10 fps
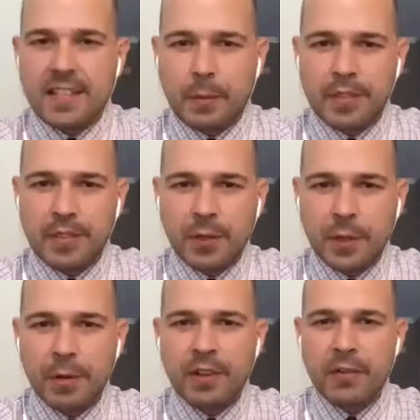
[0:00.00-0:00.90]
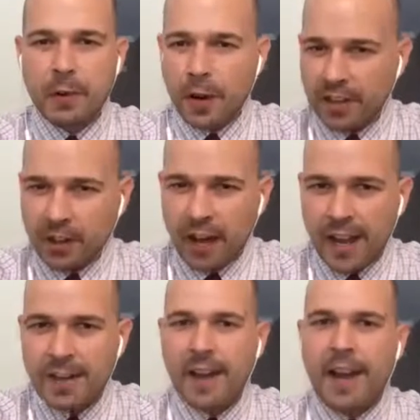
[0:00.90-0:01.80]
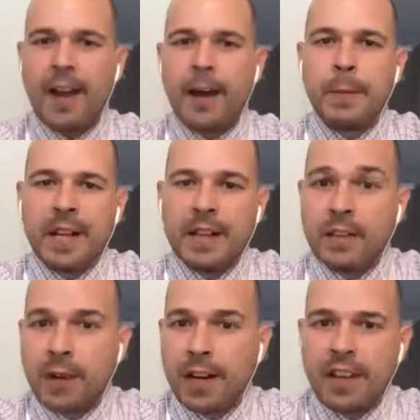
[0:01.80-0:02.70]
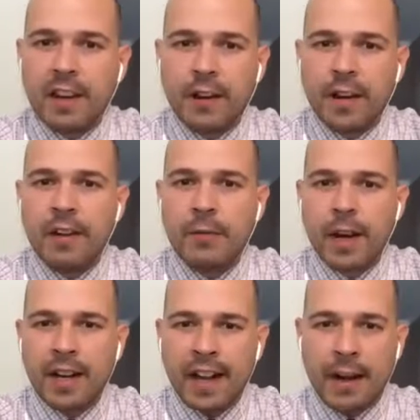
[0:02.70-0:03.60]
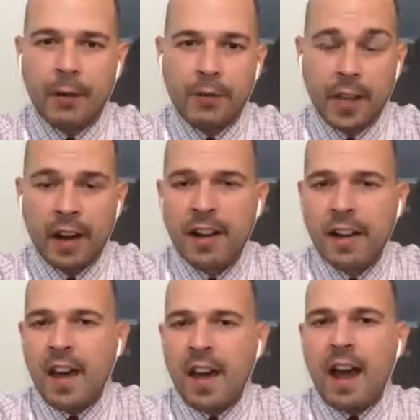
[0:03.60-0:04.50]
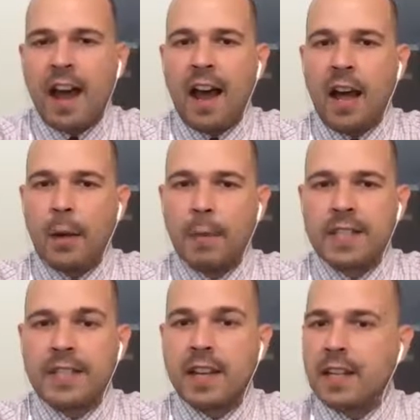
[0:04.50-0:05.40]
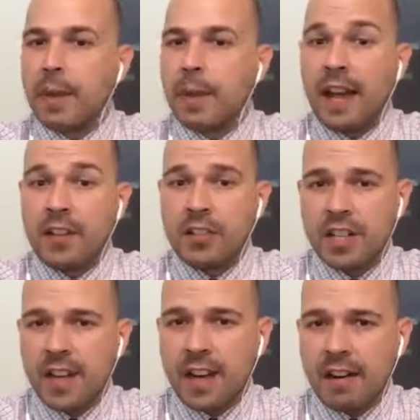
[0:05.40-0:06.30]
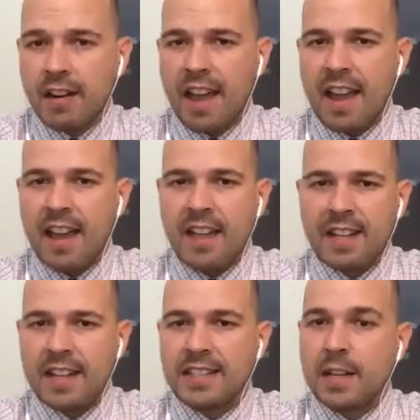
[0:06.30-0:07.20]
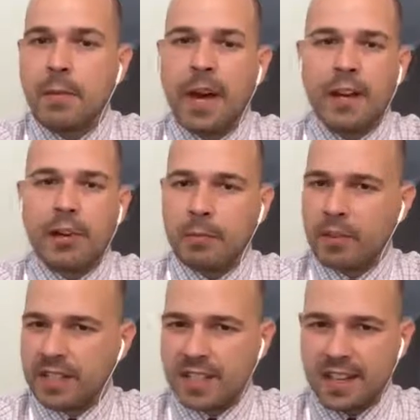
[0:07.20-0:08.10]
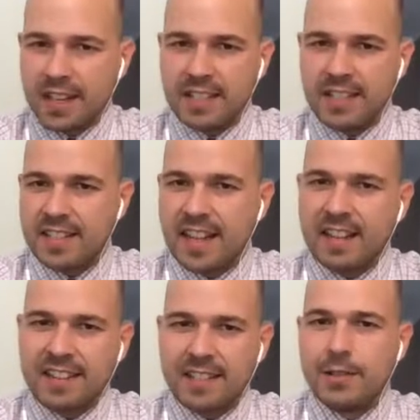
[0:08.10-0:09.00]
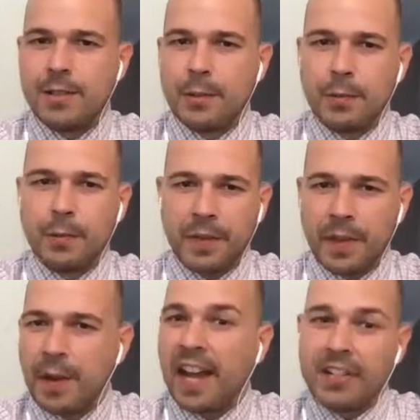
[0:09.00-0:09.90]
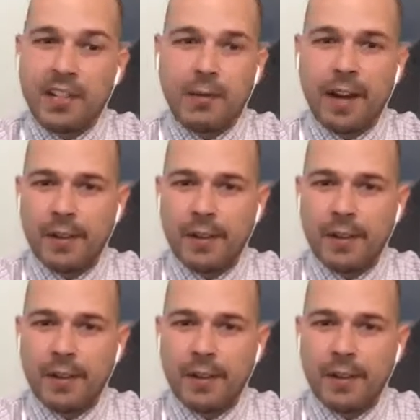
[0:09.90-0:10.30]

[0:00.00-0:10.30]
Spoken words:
went to Stony Brook for undergrad. I live right in the area right now over there. I studied biology there, and I did a minor in marine science and decided to do the biology route.